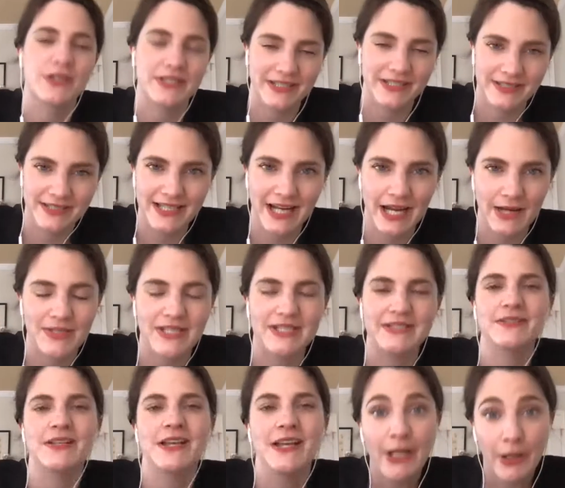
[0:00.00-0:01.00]
it
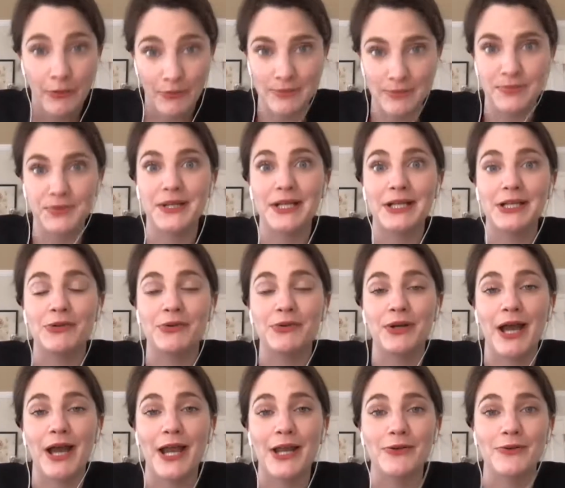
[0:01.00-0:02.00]
stymies people like you
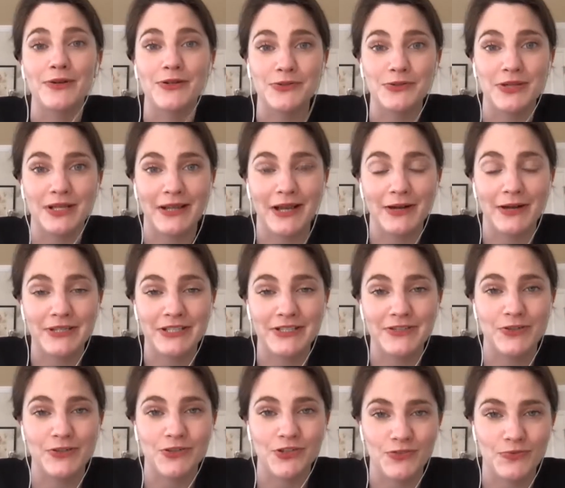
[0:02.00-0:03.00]
and i who are doing that
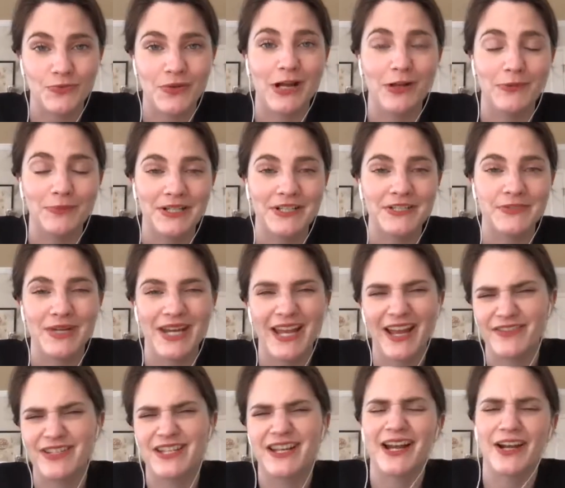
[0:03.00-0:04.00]
research as well because we
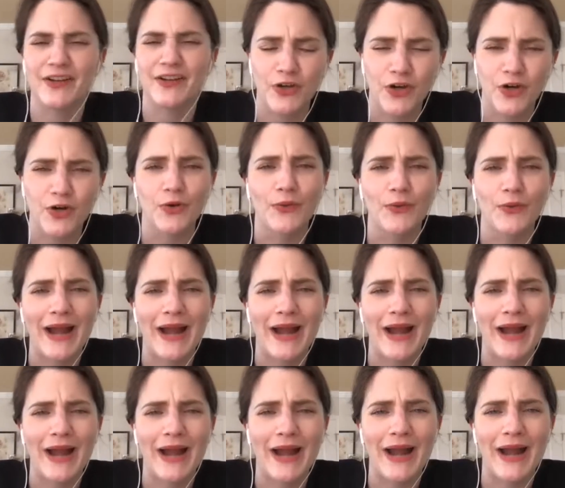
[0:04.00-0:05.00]
have to kind of go
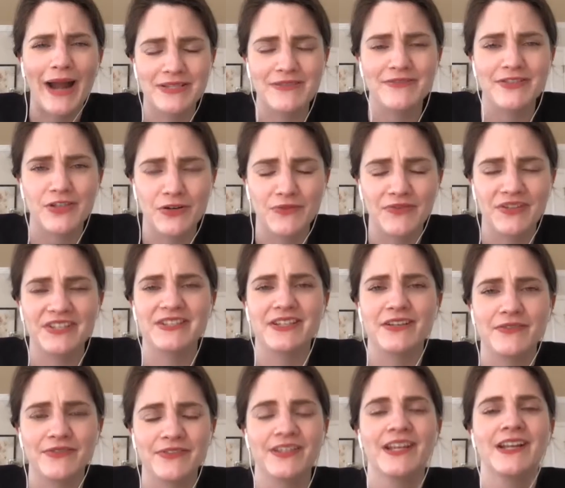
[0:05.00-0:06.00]
around terms of service
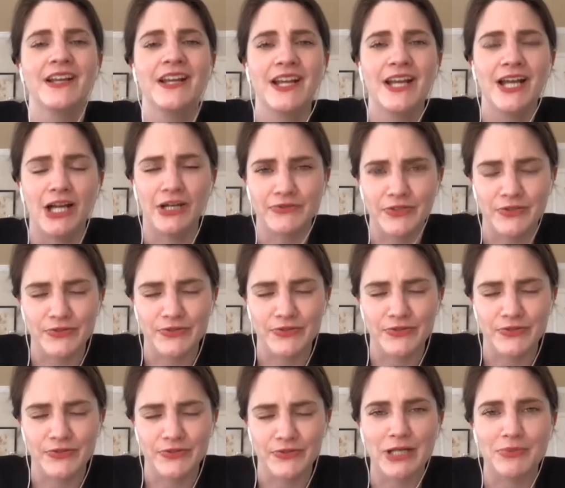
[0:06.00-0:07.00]
of of those
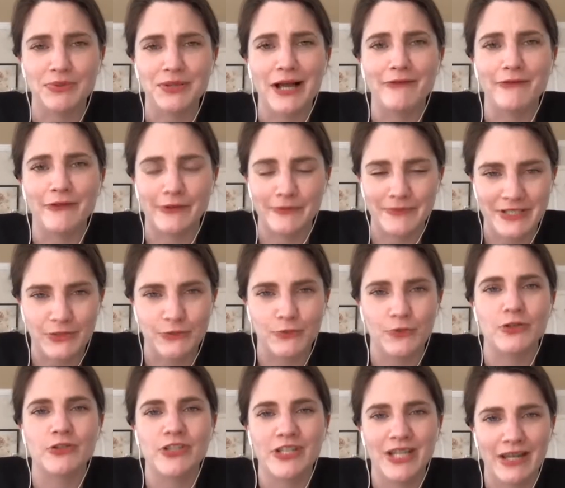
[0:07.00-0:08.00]
social media platforms in
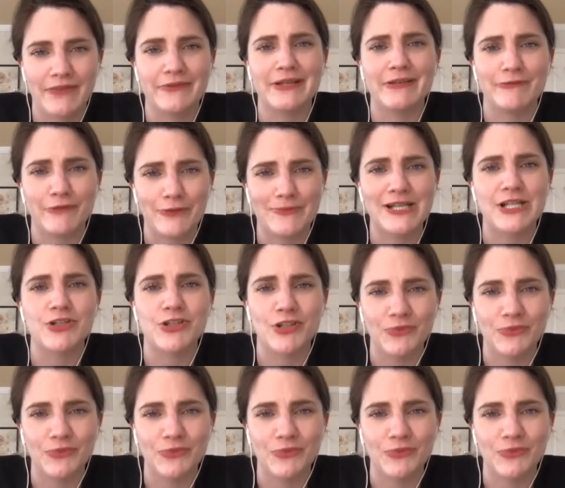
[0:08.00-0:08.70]
order to get the information